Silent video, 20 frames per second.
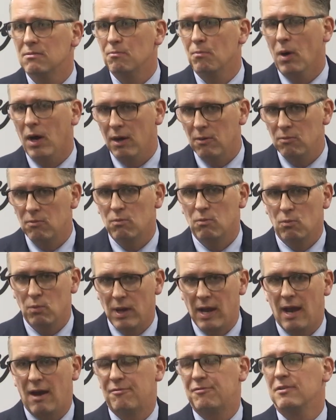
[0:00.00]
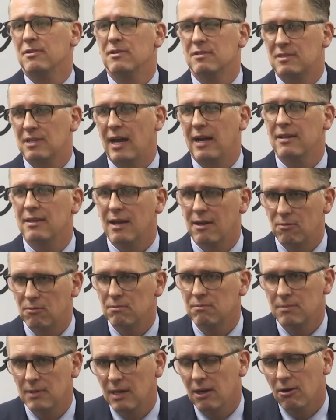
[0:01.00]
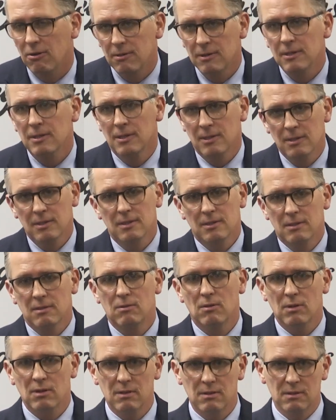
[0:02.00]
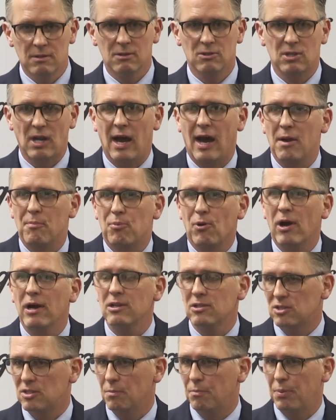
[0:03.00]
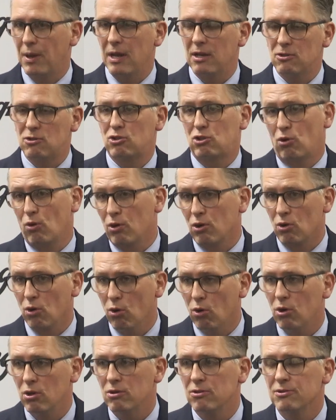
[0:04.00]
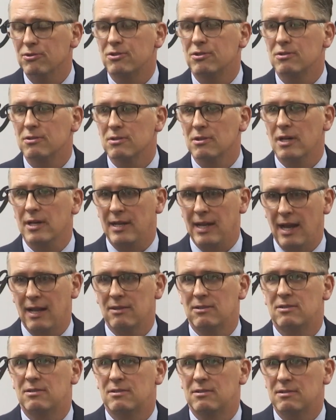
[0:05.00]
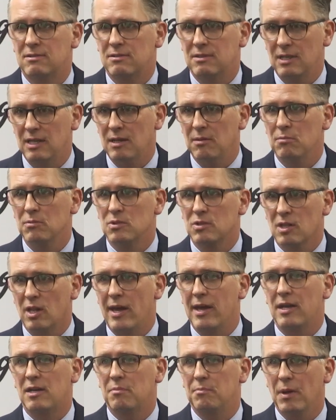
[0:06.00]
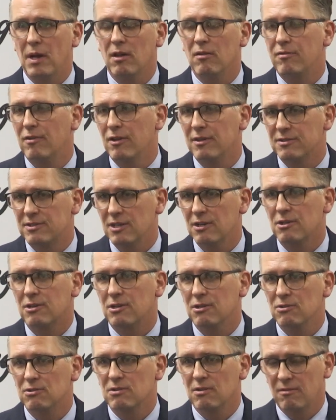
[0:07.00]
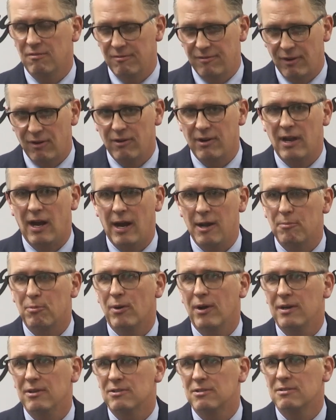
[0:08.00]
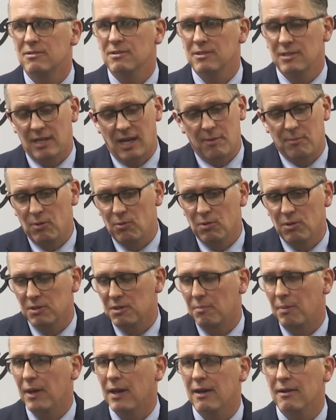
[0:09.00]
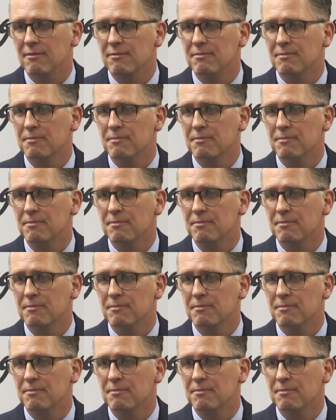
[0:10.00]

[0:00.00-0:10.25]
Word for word: But we have to decide that, you know, there's a high price to pay to score goals against teams like Belleville and Syracuse, a very high price, and you got to be willing to pay it.